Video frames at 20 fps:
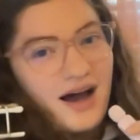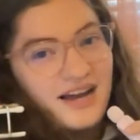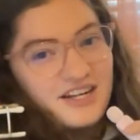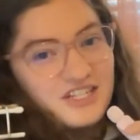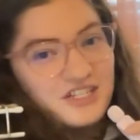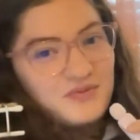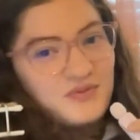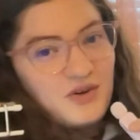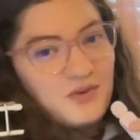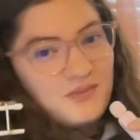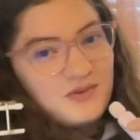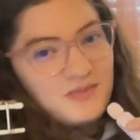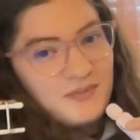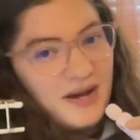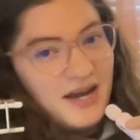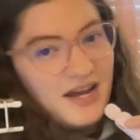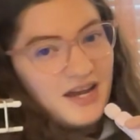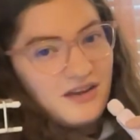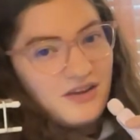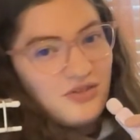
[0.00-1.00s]
I just filmed
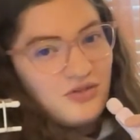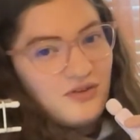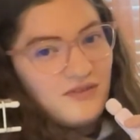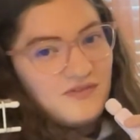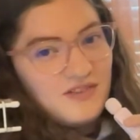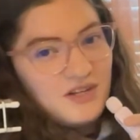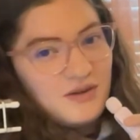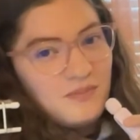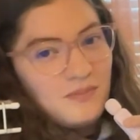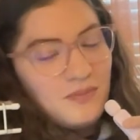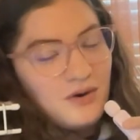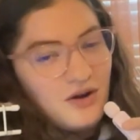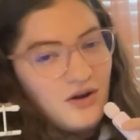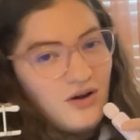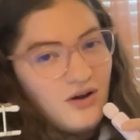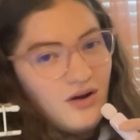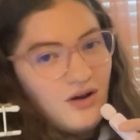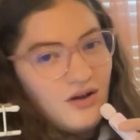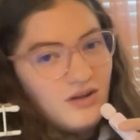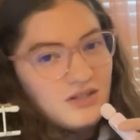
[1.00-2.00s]
my thrifted book
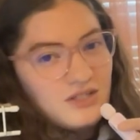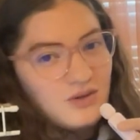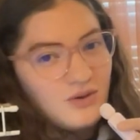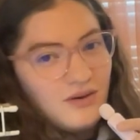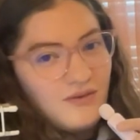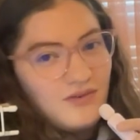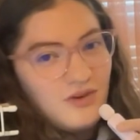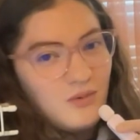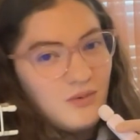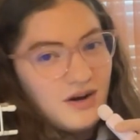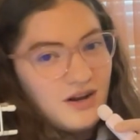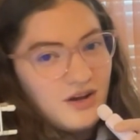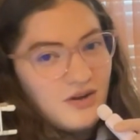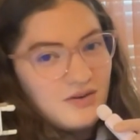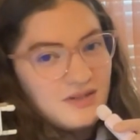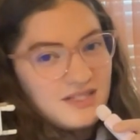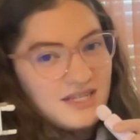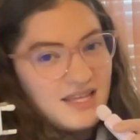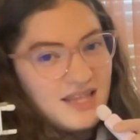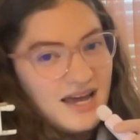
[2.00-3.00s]
haul. So if you want to
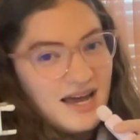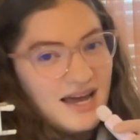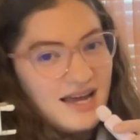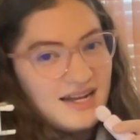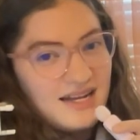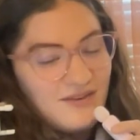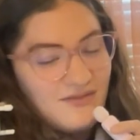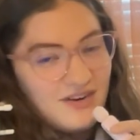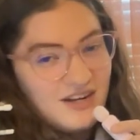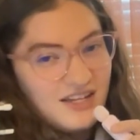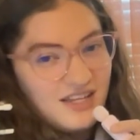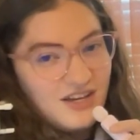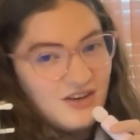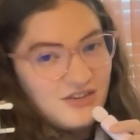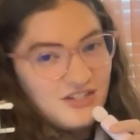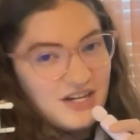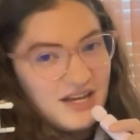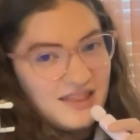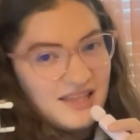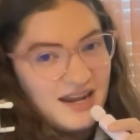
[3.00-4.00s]
go see that, definitely go
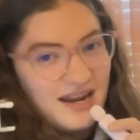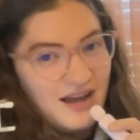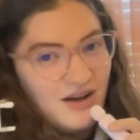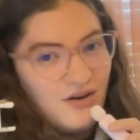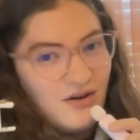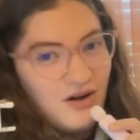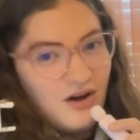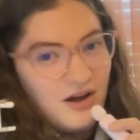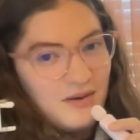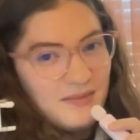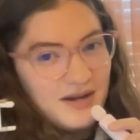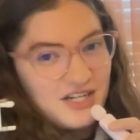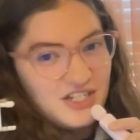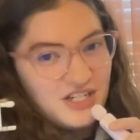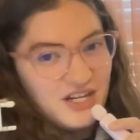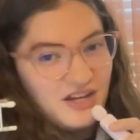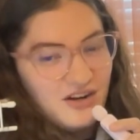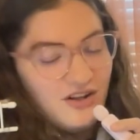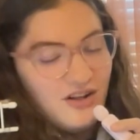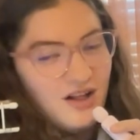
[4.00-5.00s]
check that out on my
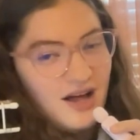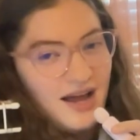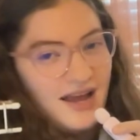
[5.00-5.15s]
channel.